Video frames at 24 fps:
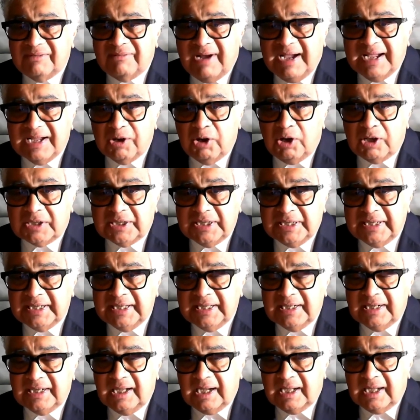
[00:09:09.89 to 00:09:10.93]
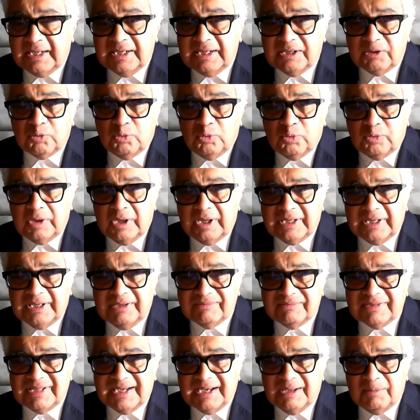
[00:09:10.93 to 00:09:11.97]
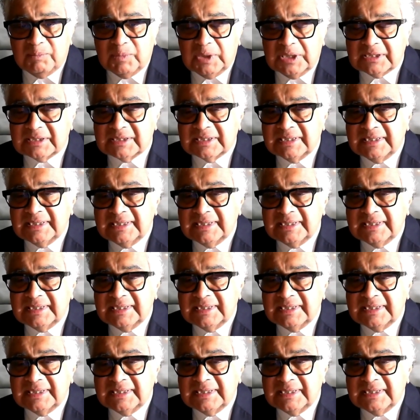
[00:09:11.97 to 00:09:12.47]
Y got it in a hurry to give the numbers,